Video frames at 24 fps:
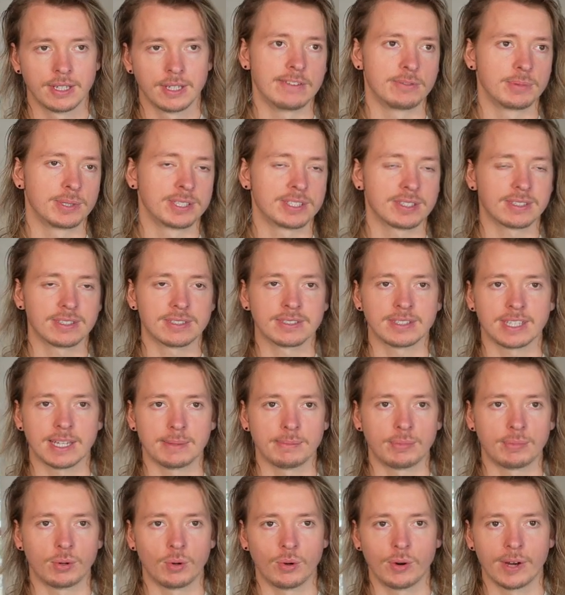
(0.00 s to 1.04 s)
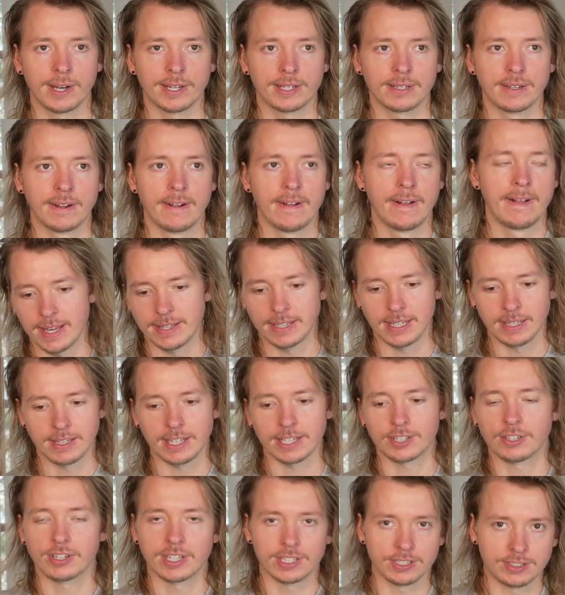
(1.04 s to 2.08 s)
Everybody's at the same point. And then
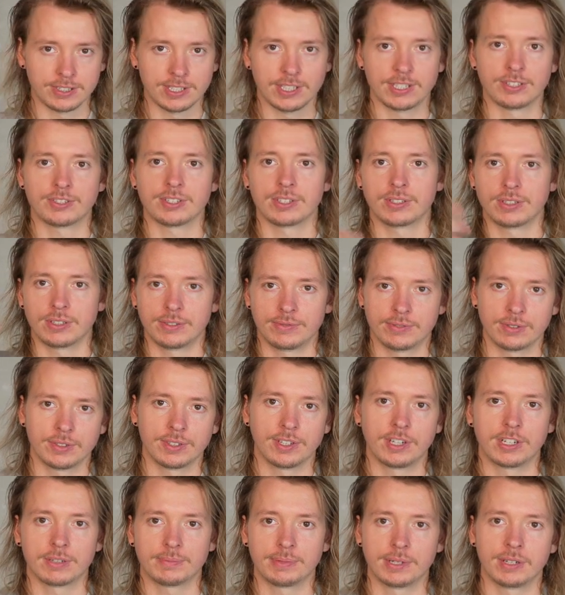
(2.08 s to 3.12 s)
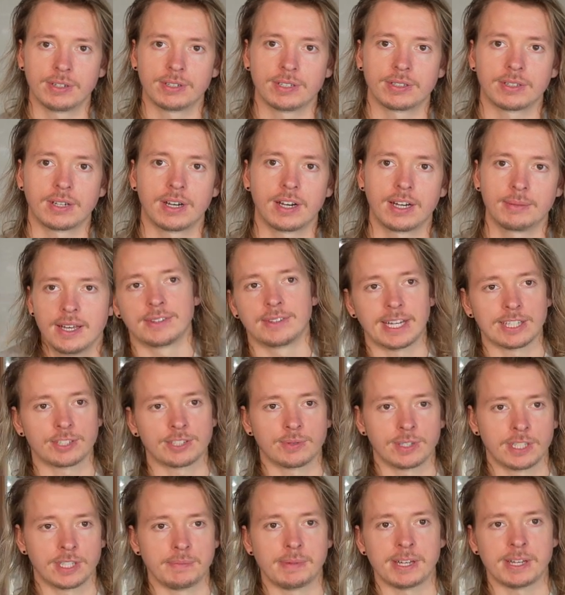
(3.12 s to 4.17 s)
like, you're gonna see each other for a long period of time. That's
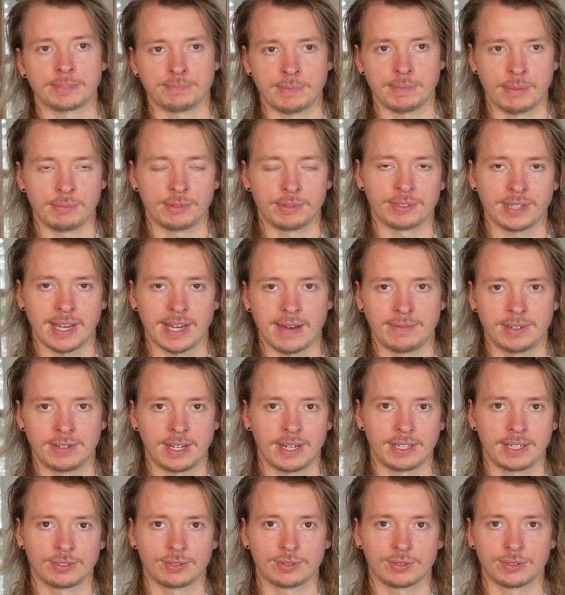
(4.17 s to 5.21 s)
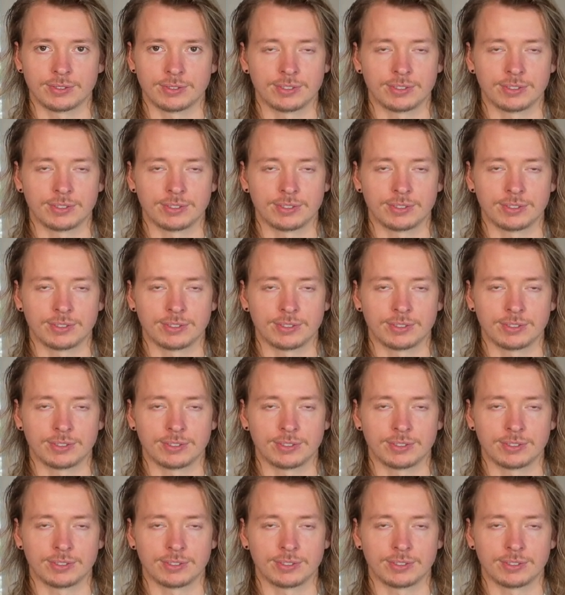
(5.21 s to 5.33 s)
one of the best memories I have in high school.